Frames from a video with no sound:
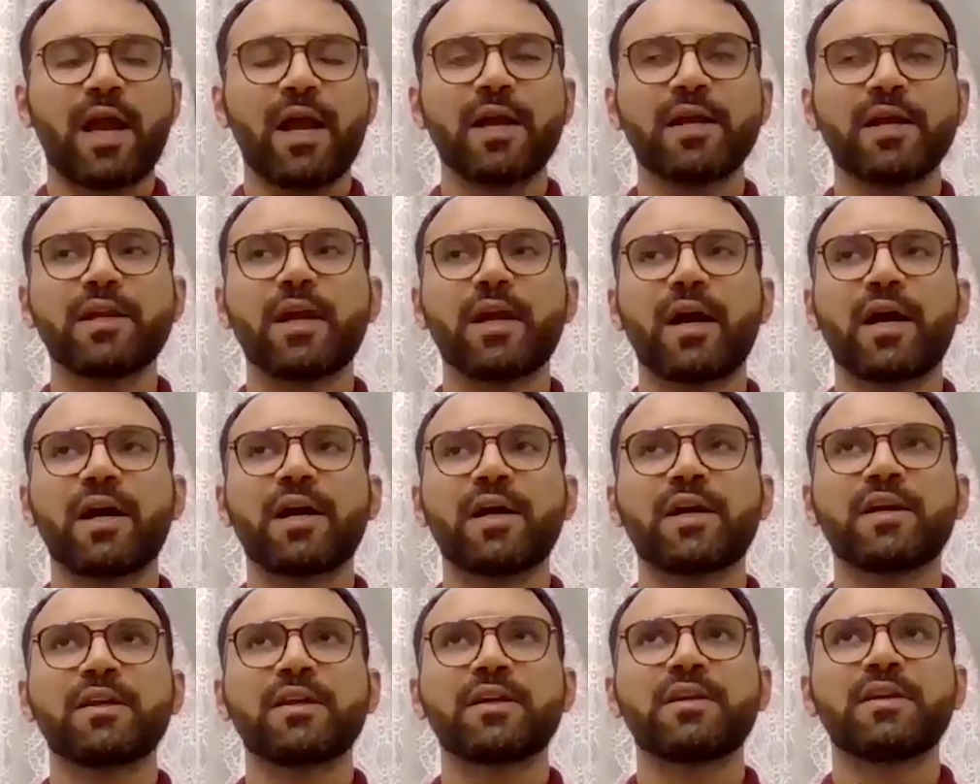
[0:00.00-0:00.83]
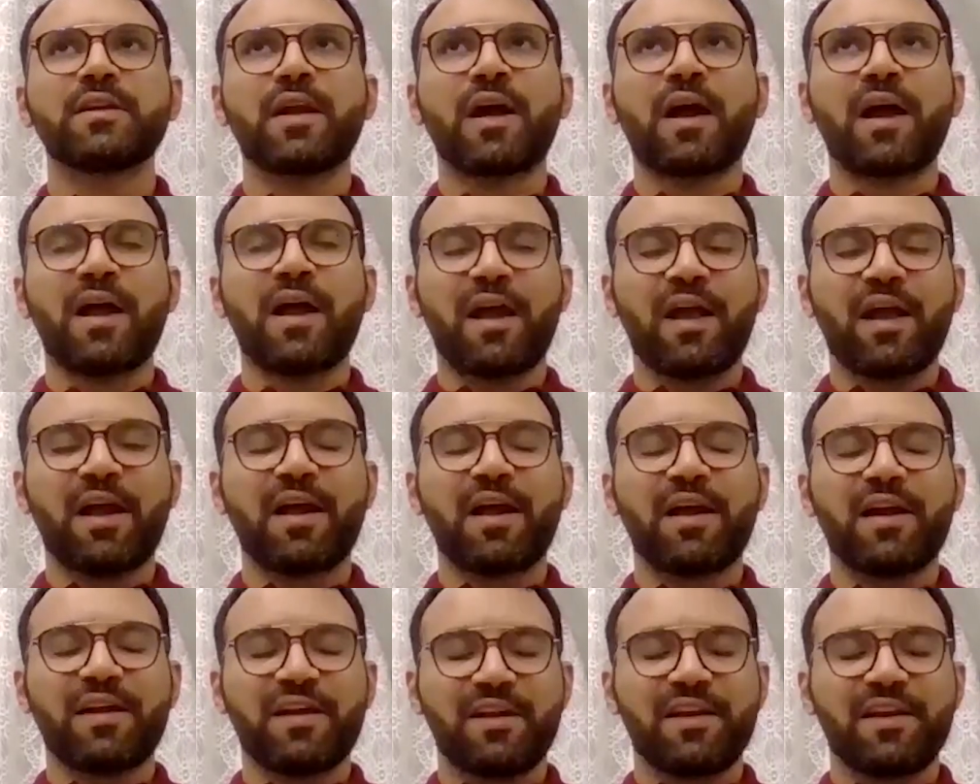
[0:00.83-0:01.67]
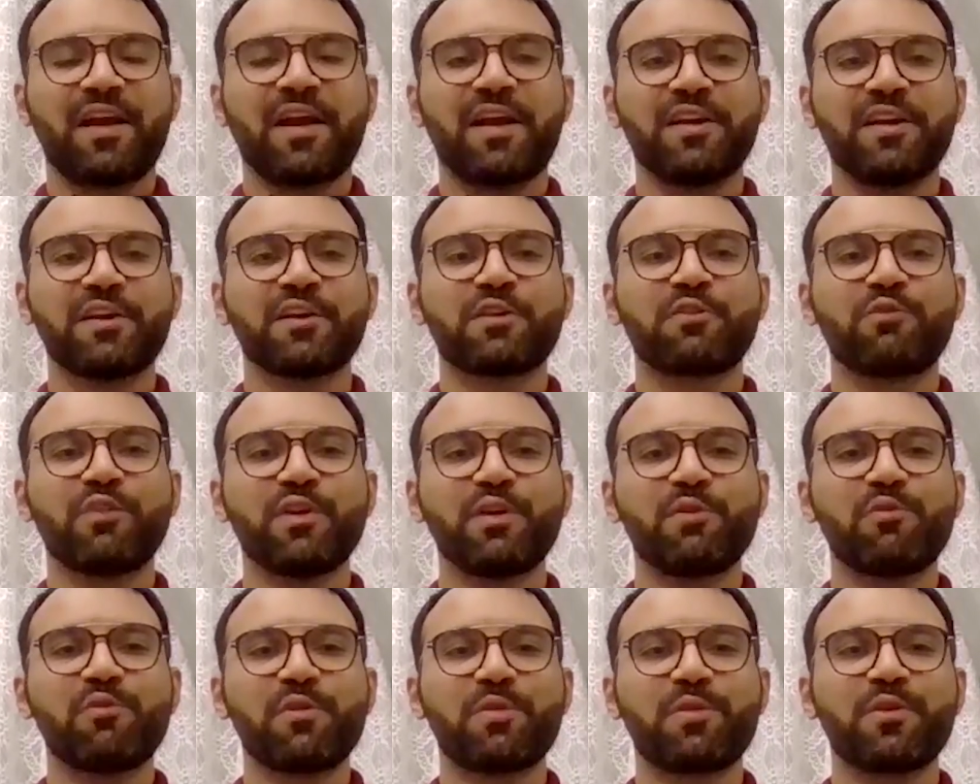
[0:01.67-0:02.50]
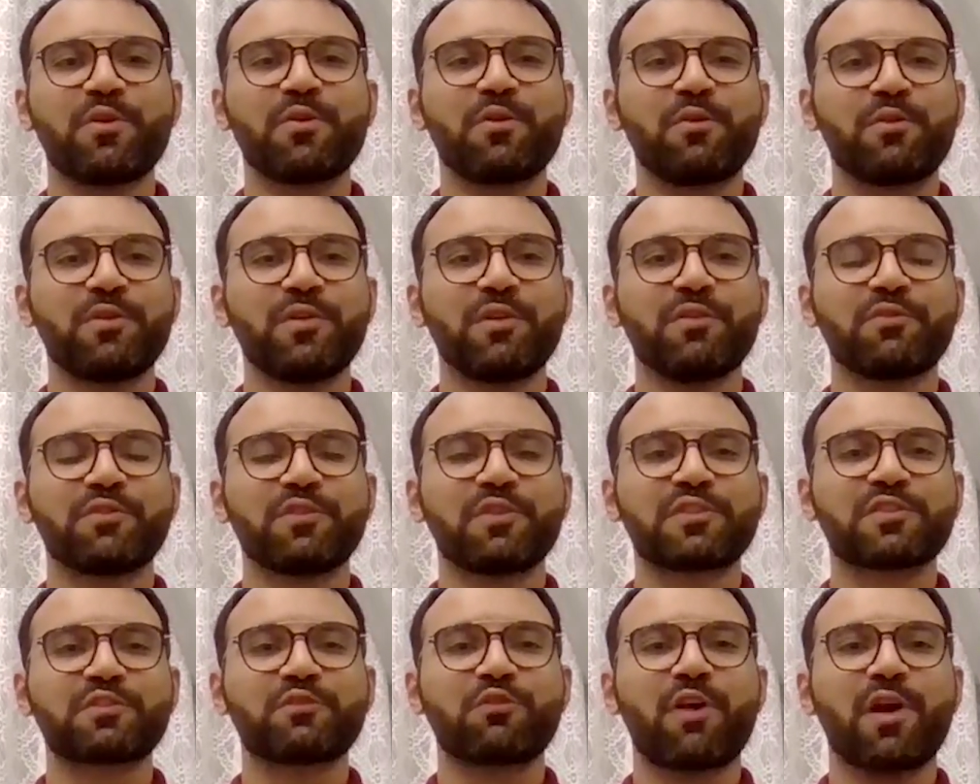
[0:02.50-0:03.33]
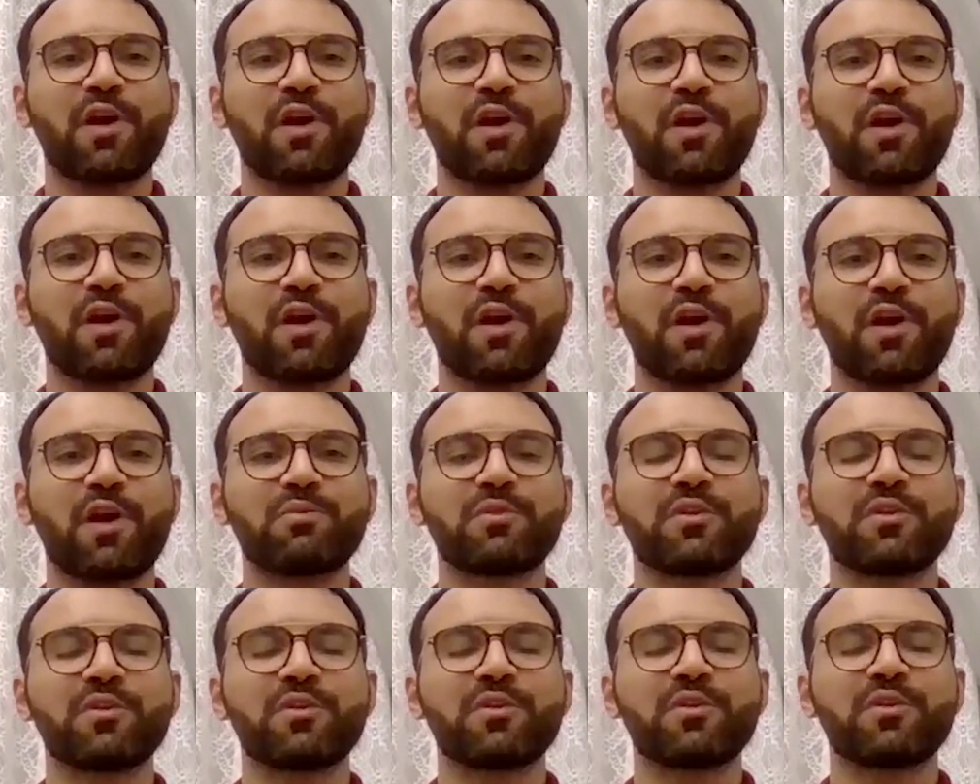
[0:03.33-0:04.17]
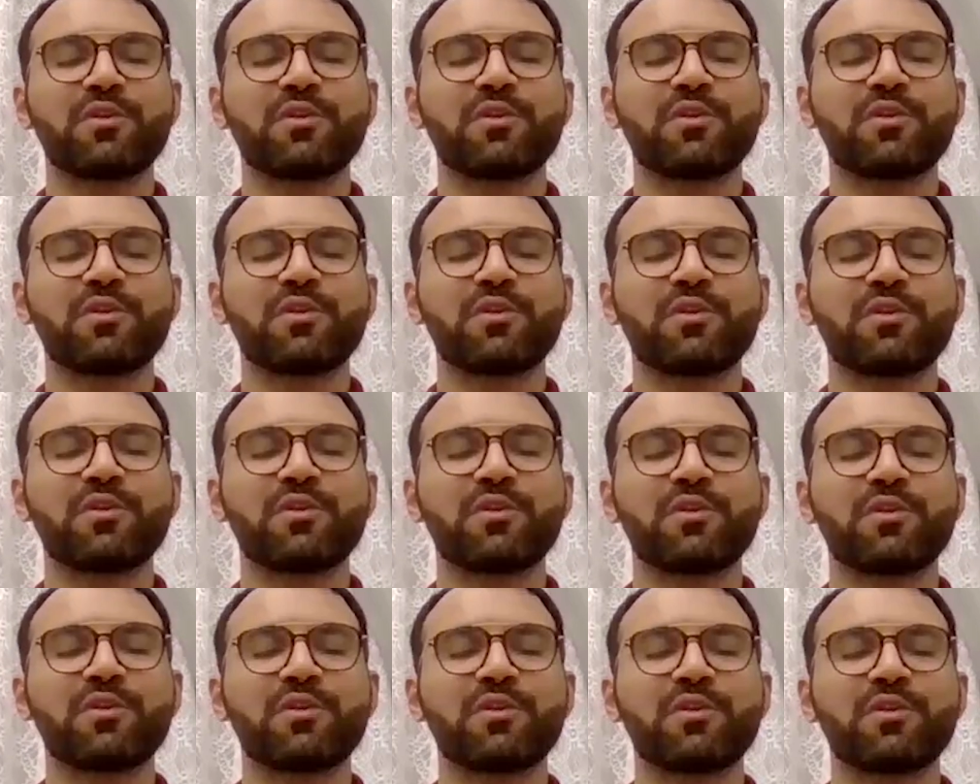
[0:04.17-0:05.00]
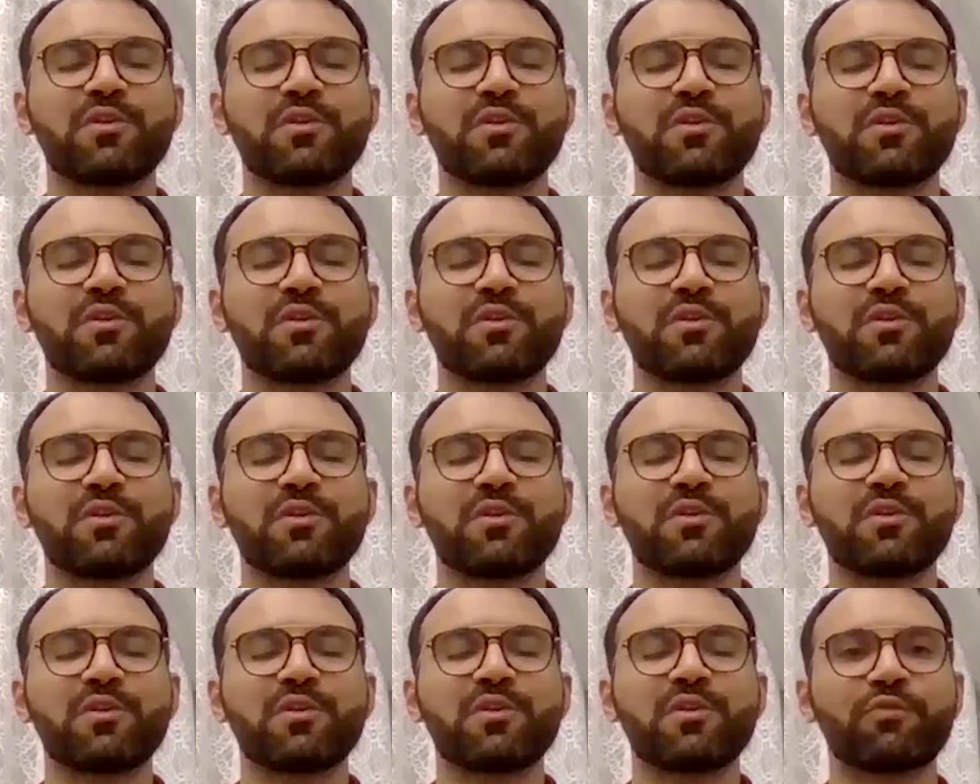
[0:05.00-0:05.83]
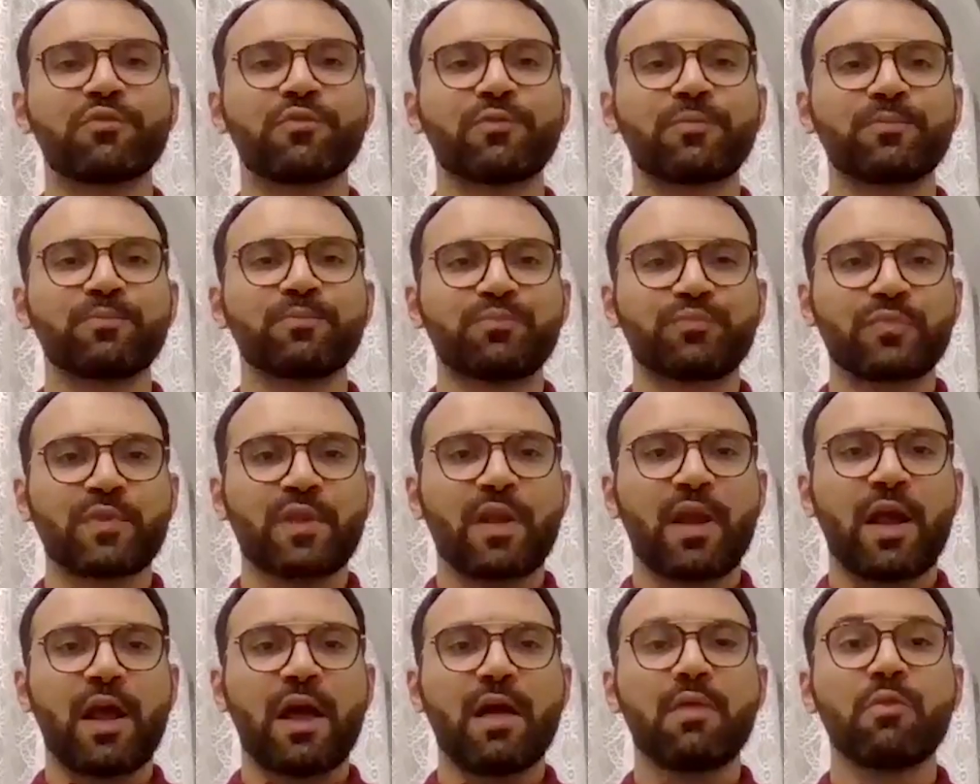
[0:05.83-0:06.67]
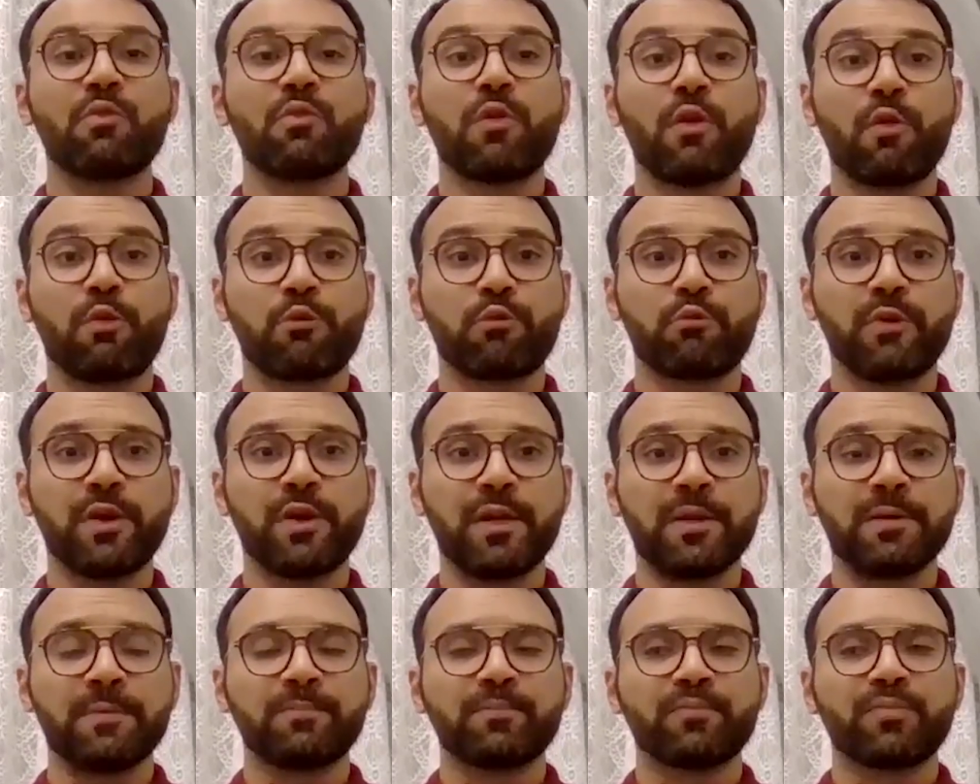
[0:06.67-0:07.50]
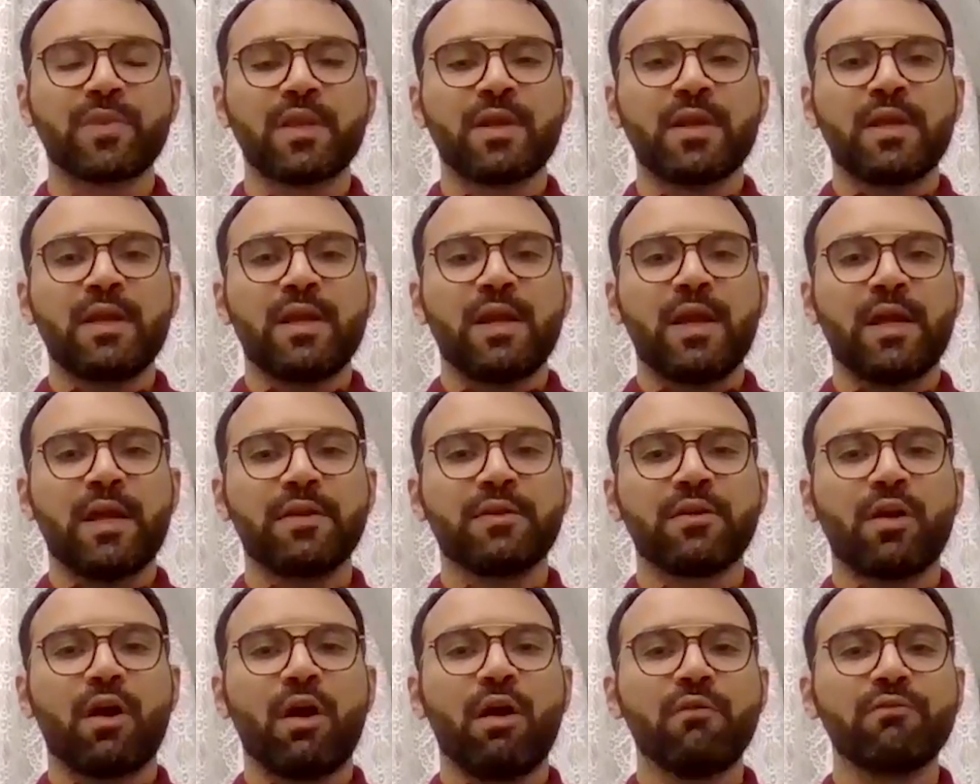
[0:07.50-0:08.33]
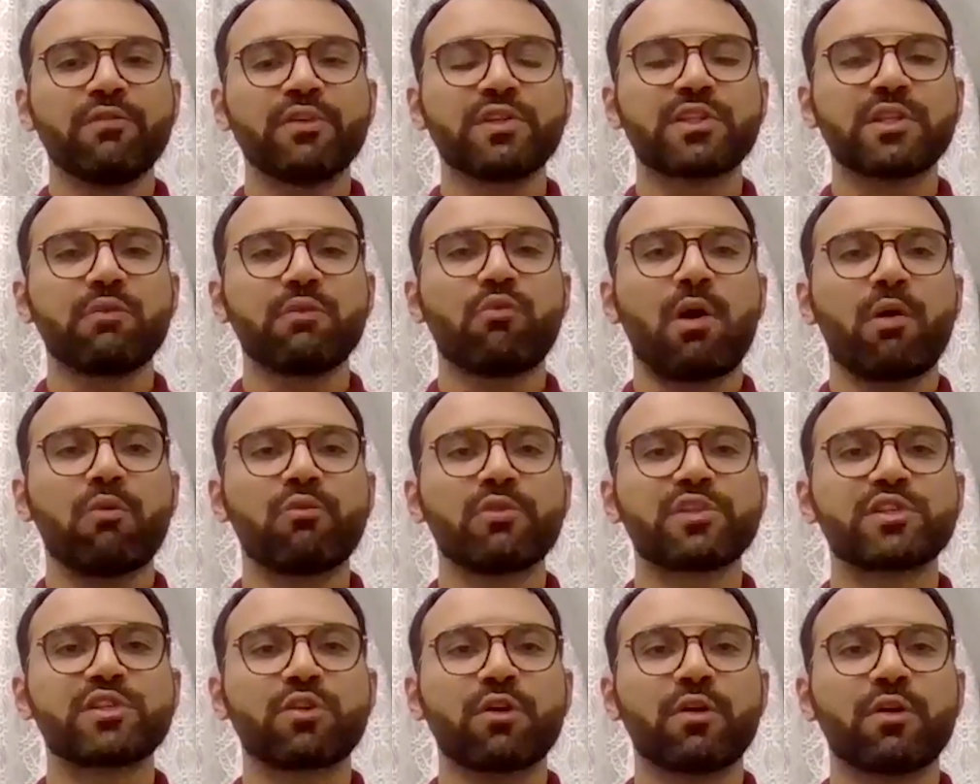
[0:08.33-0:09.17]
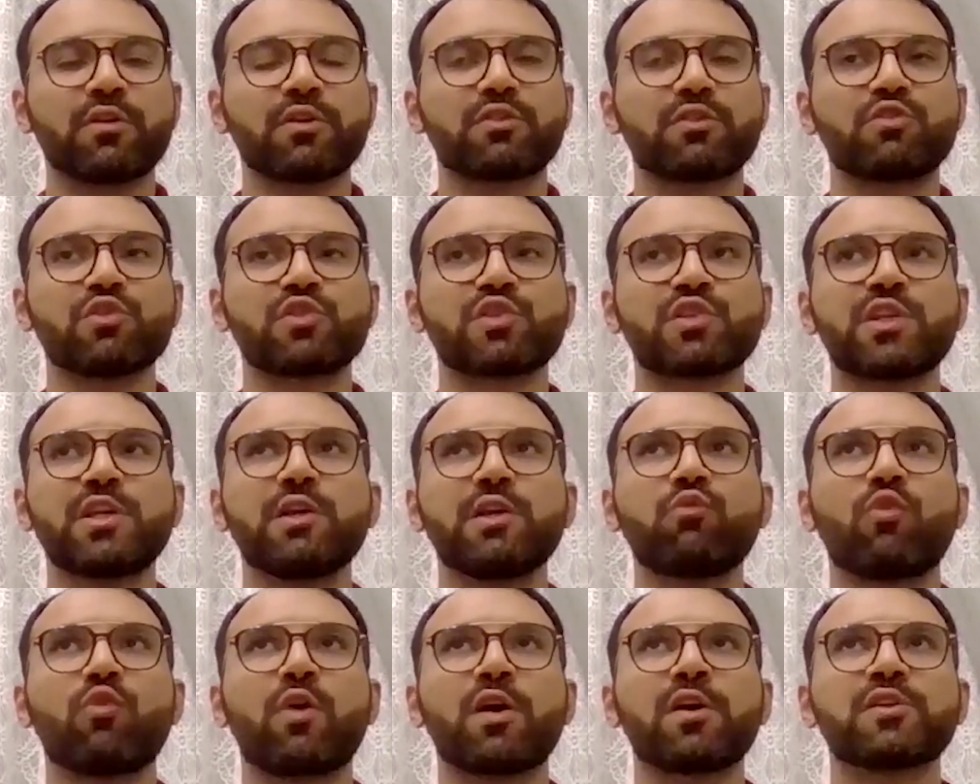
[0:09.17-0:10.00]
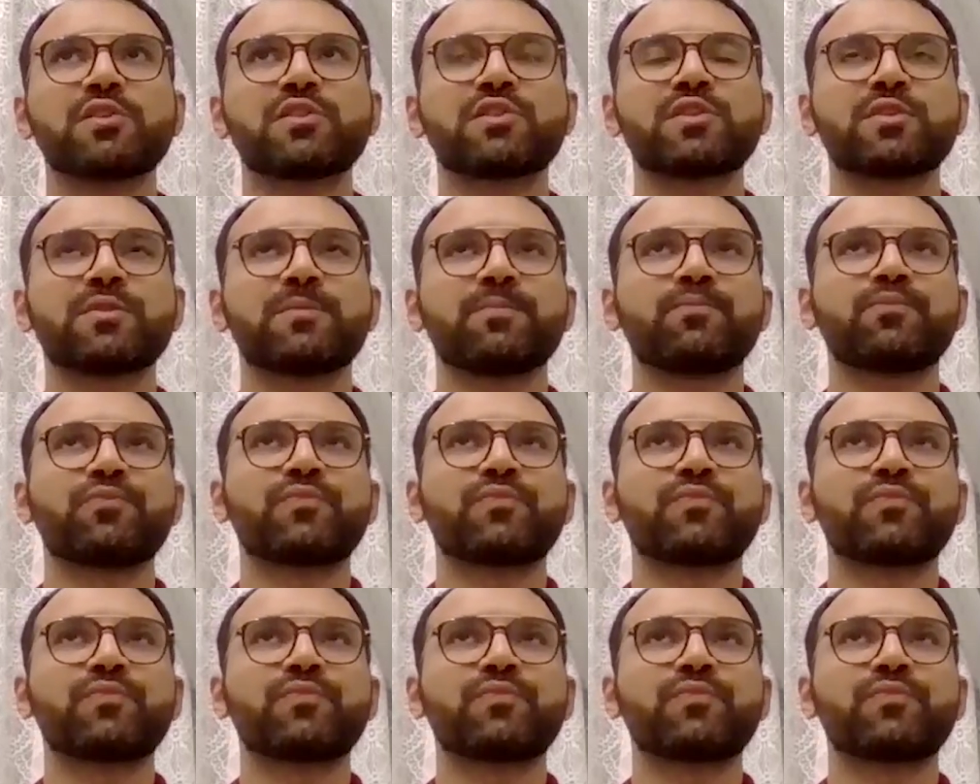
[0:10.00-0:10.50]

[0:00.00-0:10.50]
I agree with you. You've described it very well. It's a mixture of the 3. And obviously what we started to see was